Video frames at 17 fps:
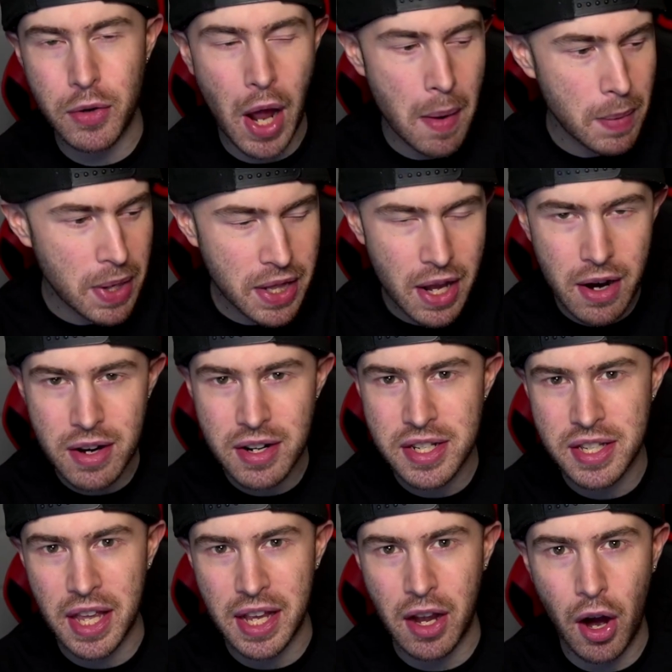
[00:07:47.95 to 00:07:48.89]
I mean, there
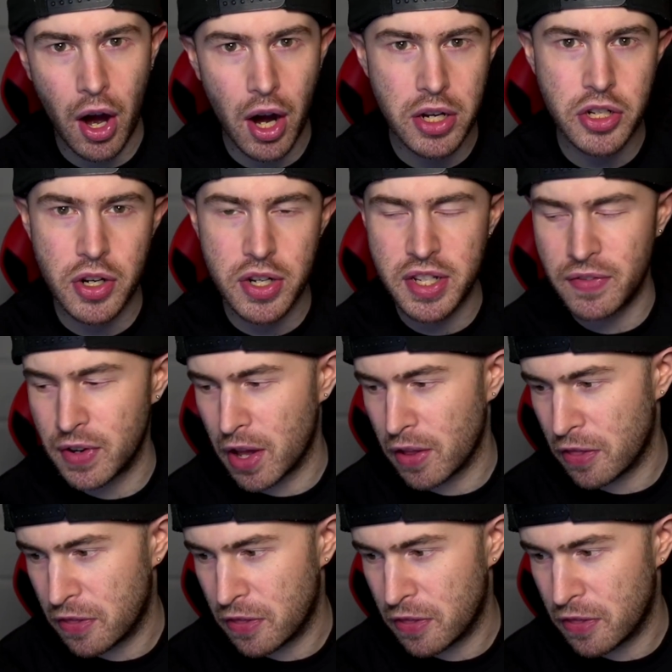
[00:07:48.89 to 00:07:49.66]
is like hundreds, if not